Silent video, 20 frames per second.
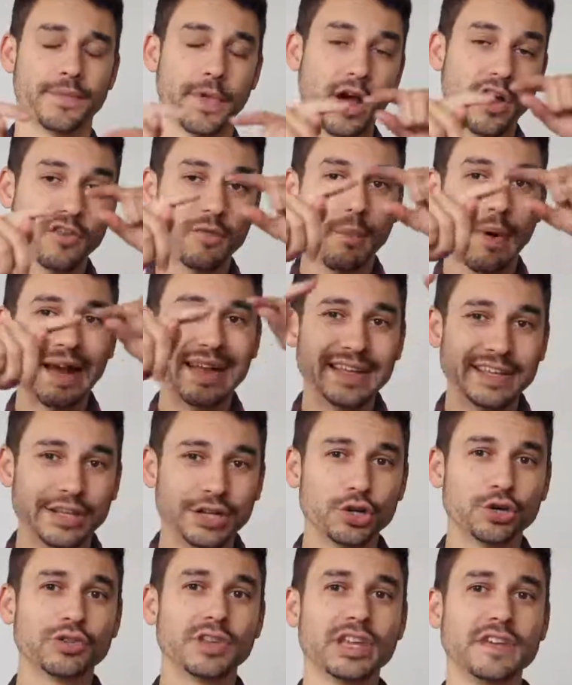of my
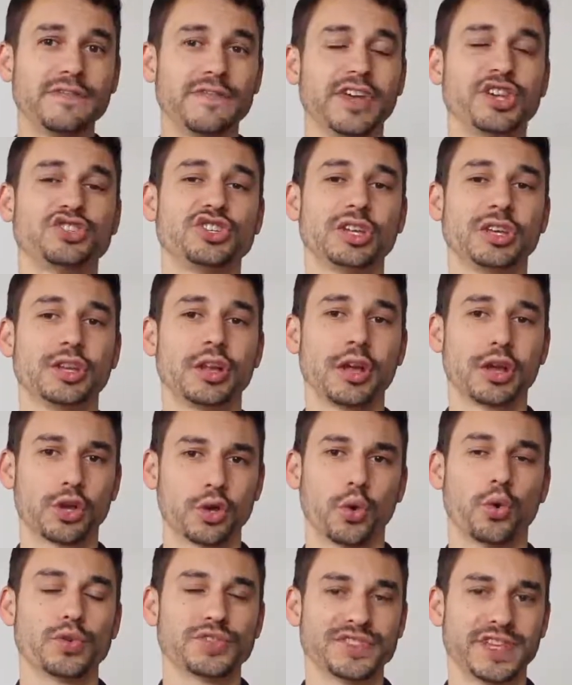yearly vision
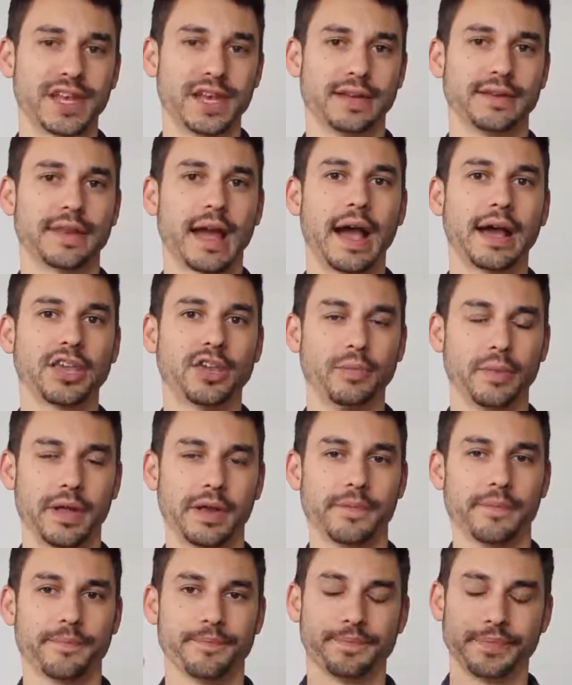goal setting
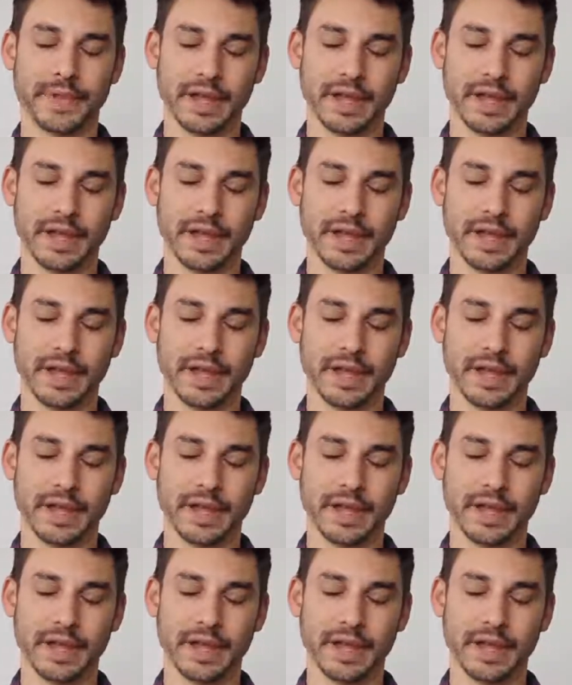document.